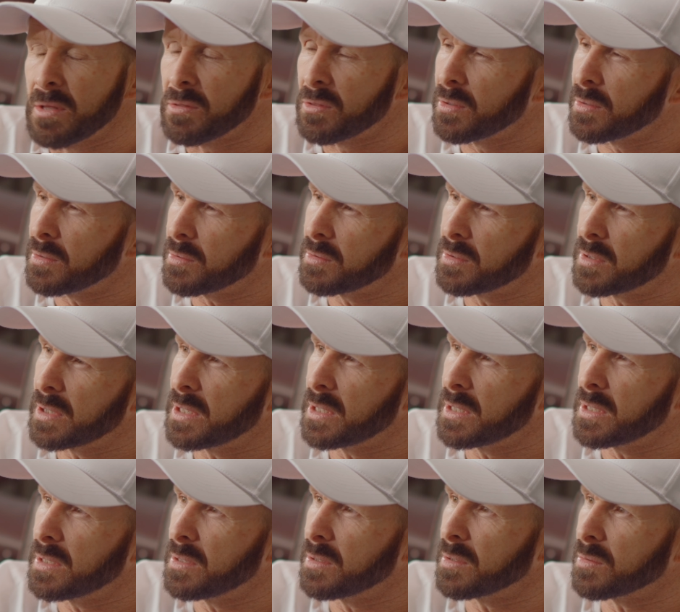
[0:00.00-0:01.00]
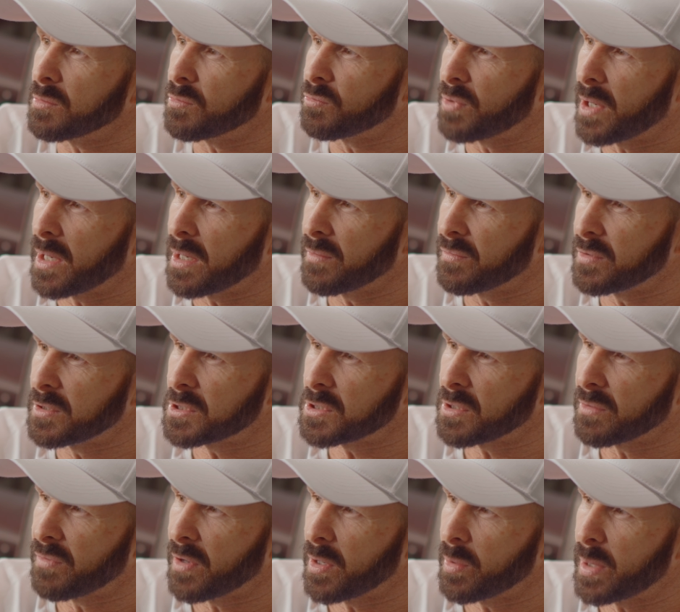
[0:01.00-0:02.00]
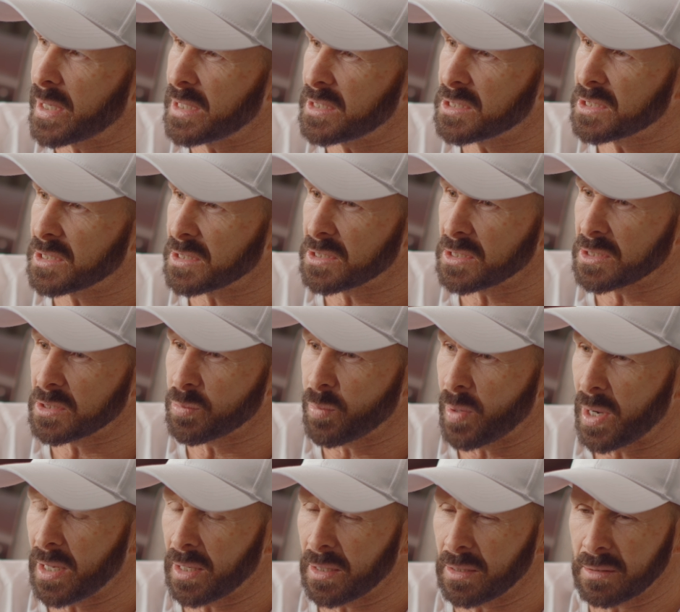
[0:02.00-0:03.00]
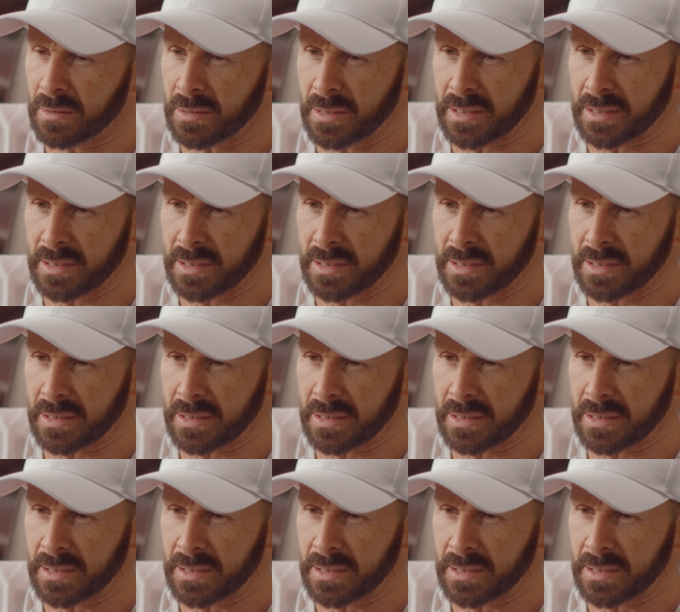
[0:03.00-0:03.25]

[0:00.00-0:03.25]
The, the relevance of Oasis as well